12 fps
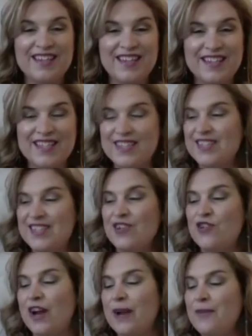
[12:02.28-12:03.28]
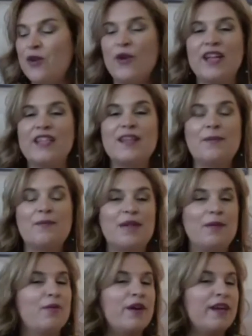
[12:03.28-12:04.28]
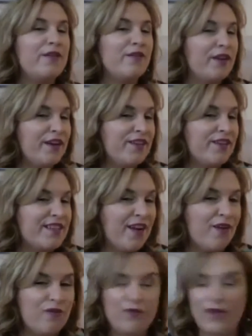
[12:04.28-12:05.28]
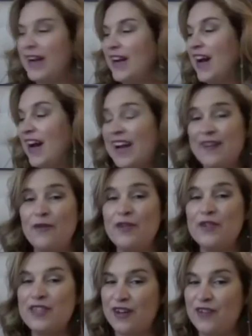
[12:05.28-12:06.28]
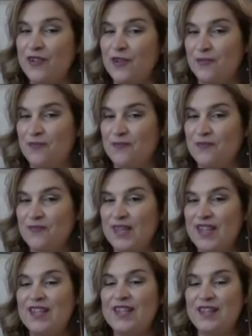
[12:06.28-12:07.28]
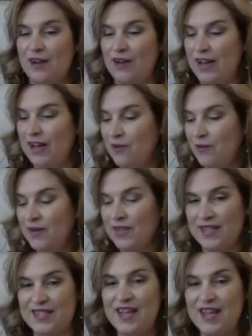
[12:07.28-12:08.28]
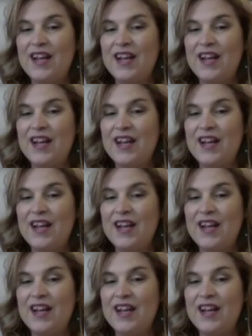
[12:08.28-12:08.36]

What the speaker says: It's time to go get something pretty for yourself. And I will tell you, I'll end with this.